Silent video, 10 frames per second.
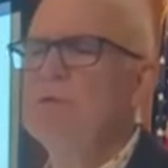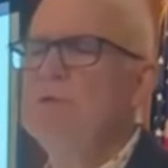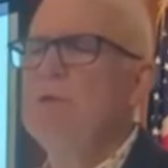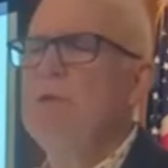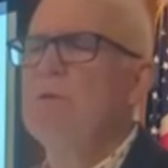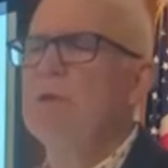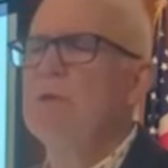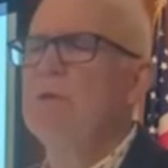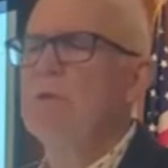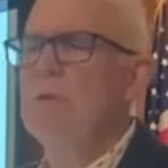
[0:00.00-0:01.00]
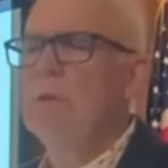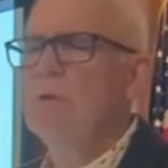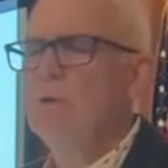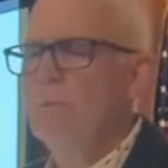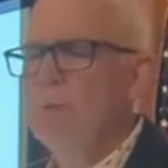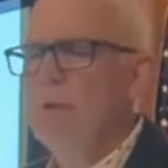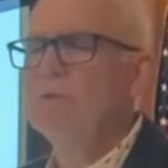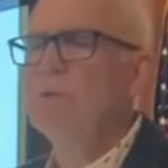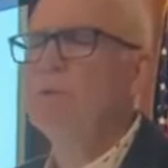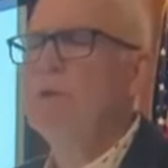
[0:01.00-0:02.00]
as Savior that they'll get into a
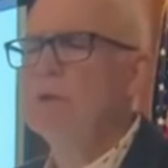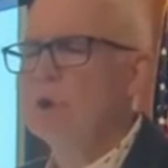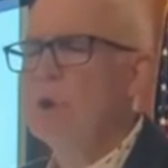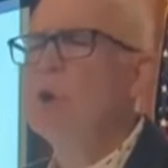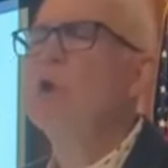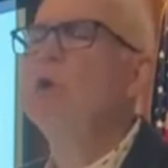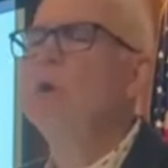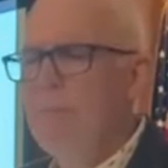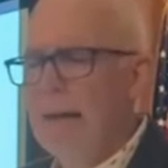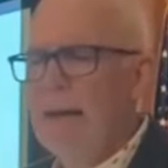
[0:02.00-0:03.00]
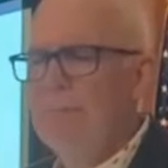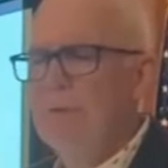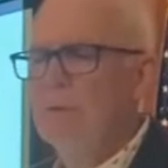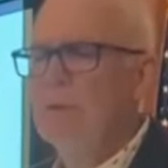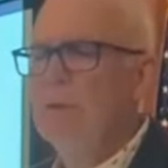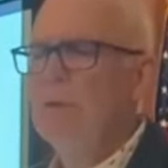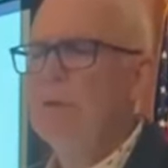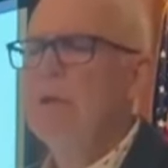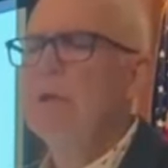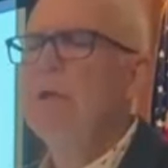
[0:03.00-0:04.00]
place where they can learn the Bible
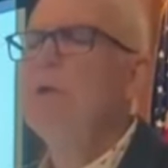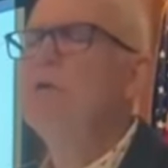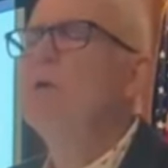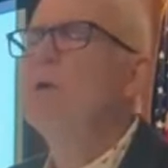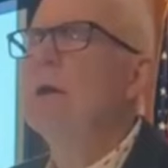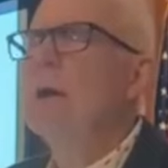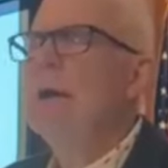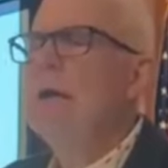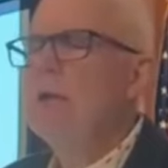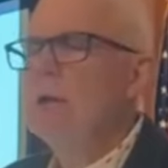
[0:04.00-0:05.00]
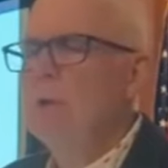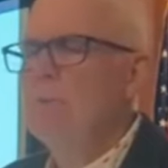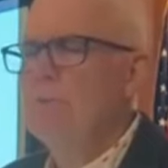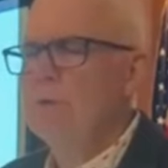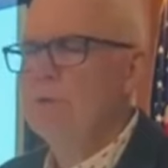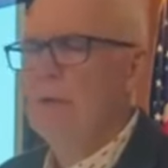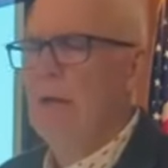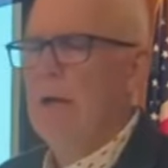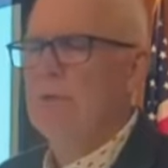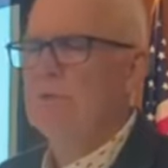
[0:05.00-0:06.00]
and let you guide and comfort their
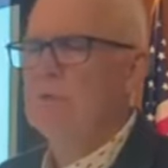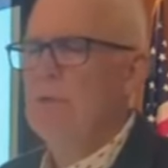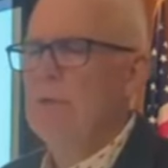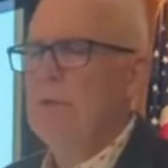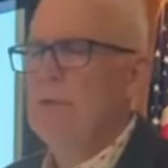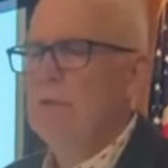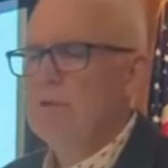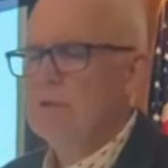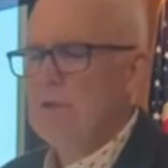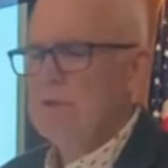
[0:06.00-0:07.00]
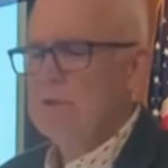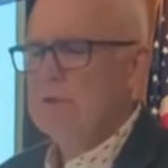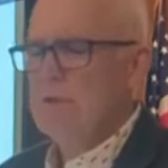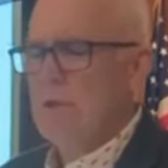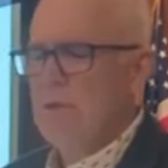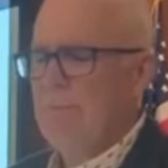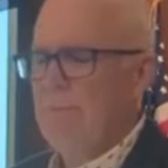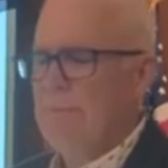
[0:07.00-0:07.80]
lives. In Jesus' name.